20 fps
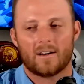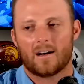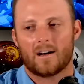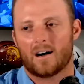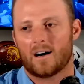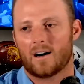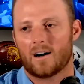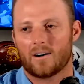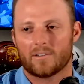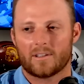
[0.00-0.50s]

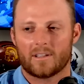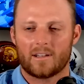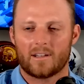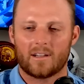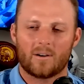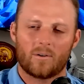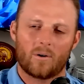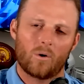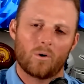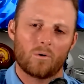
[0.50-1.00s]
oh, you
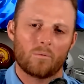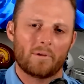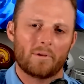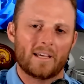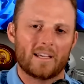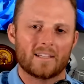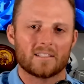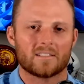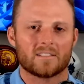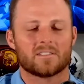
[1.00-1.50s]
know, Ole
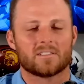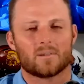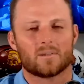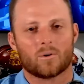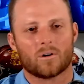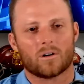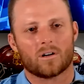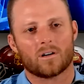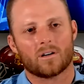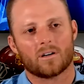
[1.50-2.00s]
Miss
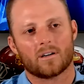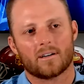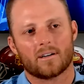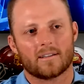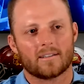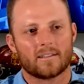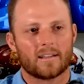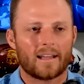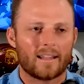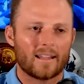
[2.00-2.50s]
or
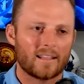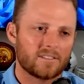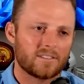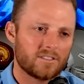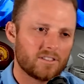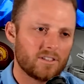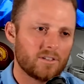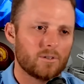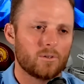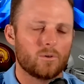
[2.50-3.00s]
uh, L
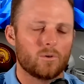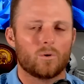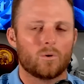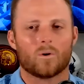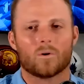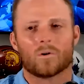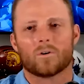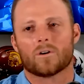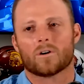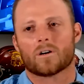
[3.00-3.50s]
S
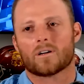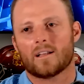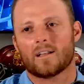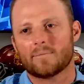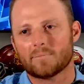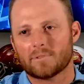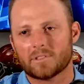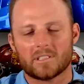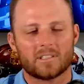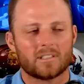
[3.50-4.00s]
U or
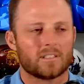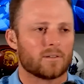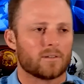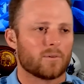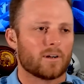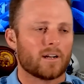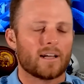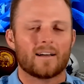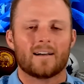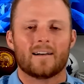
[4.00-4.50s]
Clemson
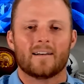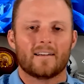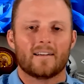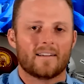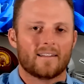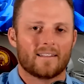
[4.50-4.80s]
or whatever.